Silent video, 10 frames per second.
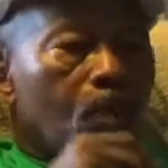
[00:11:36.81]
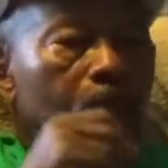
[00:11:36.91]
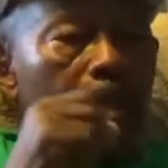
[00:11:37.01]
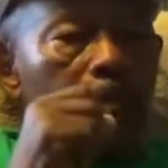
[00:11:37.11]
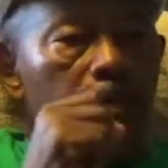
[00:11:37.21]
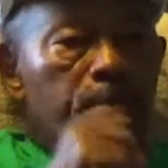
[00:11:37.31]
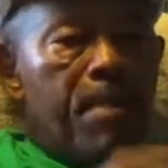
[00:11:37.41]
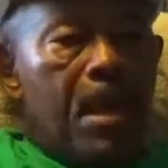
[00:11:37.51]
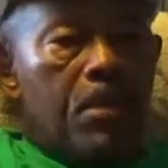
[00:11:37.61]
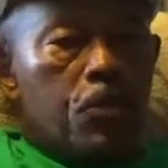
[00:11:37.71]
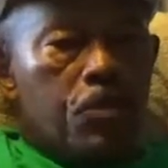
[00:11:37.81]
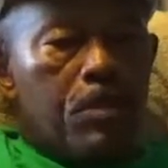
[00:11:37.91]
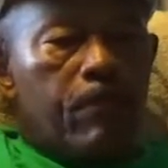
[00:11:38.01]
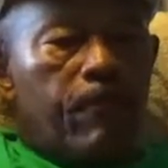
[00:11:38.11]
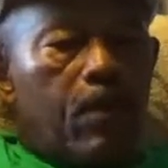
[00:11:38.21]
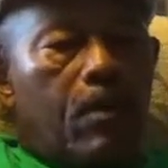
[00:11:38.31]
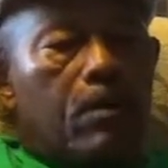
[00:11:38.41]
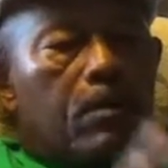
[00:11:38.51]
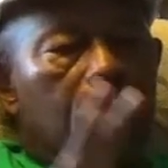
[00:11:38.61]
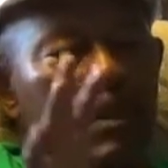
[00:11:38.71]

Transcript: and he was banished to the forest.